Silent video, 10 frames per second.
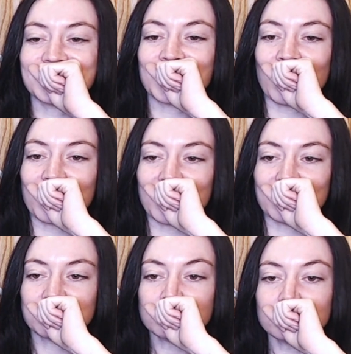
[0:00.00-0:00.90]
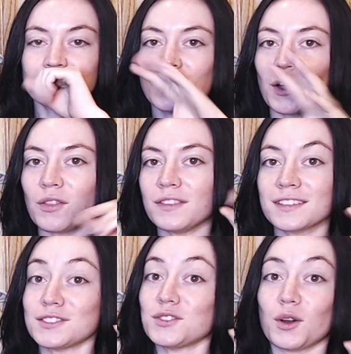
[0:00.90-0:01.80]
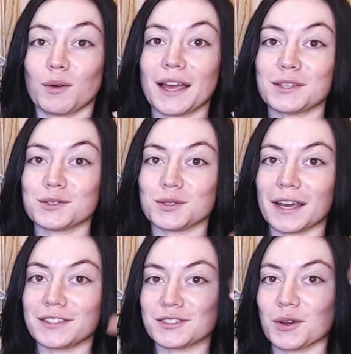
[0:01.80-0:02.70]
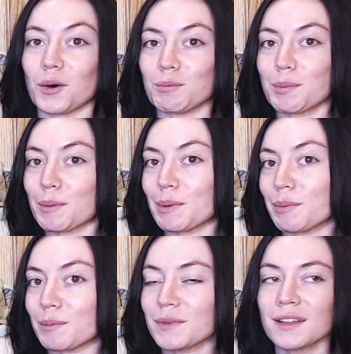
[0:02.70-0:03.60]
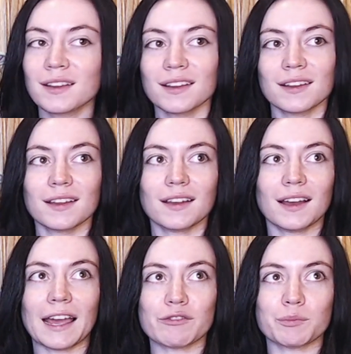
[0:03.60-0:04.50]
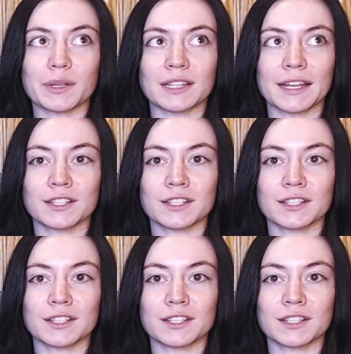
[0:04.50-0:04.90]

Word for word: talking all because you know Haikyu. I just go bop, bop, bop, I haven't been like